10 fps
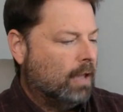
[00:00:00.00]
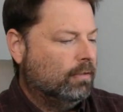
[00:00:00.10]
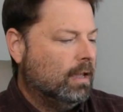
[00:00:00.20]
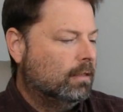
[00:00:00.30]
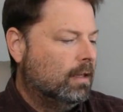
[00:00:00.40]
I
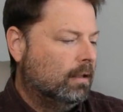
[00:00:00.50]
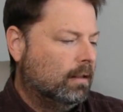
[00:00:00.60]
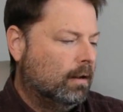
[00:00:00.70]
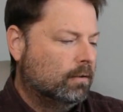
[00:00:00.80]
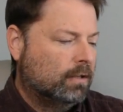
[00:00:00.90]
think that
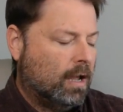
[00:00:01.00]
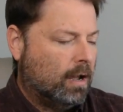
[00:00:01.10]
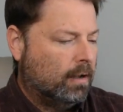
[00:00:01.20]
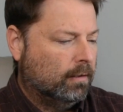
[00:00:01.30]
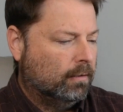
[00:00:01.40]
there's a,
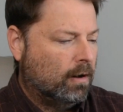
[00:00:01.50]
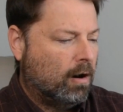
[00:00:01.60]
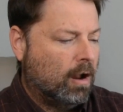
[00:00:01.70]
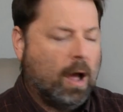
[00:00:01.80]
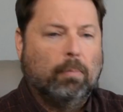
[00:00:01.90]
uh, there
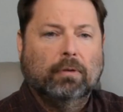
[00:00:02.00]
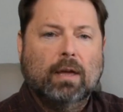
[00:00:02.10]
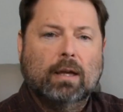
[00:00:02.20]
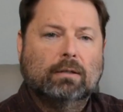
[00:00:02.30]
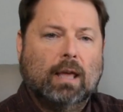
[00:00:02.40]
are a couple
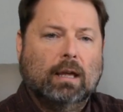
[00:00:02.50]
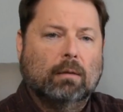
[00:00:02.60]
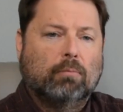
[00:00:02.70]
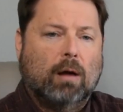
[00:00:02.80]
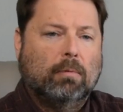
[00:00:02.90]
things they
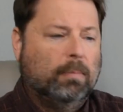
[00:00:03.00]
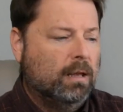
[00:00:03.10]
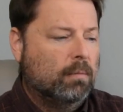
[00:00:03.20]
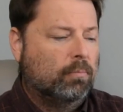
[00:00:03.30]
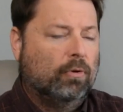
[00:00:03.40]
could
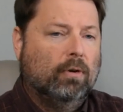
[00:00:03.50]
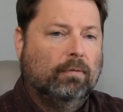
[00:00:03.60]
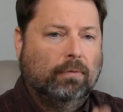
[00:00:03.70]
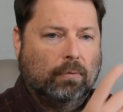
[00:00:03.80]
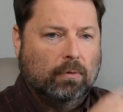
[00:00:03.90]
probably
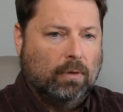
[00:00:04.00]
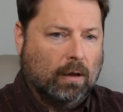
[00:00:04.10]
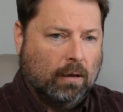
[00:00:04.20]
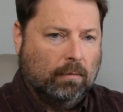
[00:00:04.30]
improve through the,